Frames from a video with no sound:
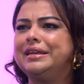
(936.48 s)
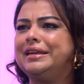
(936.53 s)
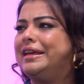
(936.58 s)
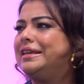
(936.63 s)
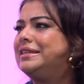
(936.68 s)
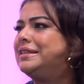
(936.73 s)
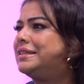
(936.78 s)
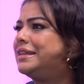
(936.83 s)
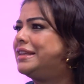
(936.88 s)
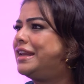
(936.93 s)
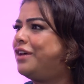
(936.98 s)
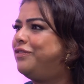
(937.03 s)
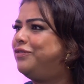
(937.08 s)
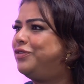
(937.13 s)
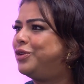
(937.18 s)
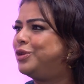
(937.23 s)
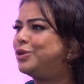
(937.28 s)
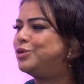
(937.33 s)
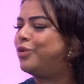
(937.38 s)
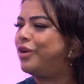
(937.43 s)
nieces and
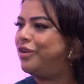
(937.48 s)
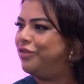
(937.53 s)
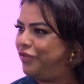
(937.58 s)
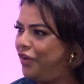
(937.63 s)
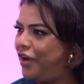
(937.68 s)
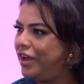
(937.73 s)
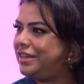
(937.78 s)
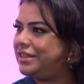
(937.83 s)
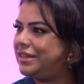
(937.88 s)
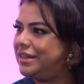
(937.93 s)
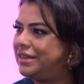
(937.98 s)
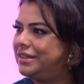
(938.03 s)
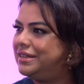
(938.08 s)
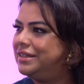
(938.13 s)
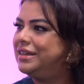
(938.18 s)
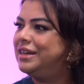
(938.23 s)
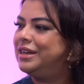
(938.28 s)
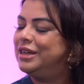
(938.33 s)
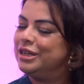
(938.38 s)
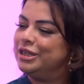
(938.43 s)
nephews were invited
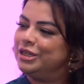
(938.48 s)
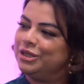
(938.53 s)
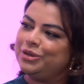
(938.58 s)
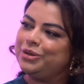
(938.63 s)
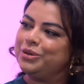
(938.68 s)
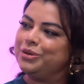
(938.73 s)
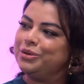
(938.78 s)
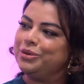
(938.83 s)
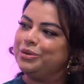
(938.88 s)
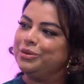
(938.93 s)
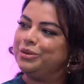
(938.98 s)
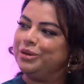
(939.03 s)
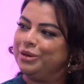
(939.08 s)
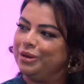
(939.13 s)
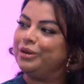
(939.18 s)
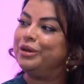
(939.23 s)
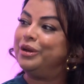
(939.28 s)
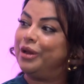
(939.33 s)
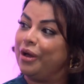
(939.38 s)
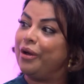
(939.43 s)
to you,
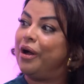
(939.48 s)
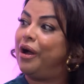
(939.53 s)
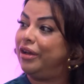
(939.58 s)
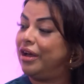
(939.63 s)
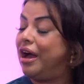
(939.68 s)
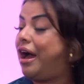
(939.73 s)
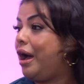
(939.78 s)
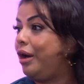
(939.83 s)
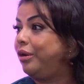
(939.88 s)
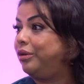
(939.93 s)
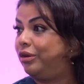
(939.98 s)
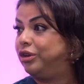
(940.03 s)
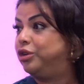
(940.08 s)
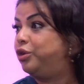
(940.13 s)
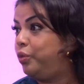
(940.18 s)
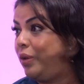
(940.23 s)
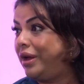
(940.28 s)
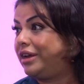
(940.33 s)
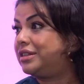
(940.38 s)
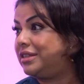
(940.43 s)
you know uh,
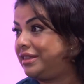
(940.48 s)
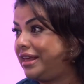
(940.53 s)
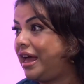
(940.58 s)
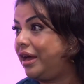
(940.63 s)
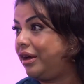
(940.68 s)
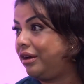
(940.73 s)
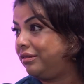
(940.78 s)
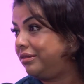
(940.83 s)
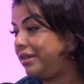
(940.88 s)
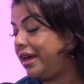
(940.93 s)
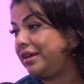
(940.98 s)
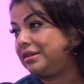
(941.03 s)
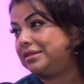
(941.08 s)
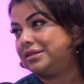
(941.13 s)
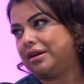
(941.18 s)
you went to their their yes.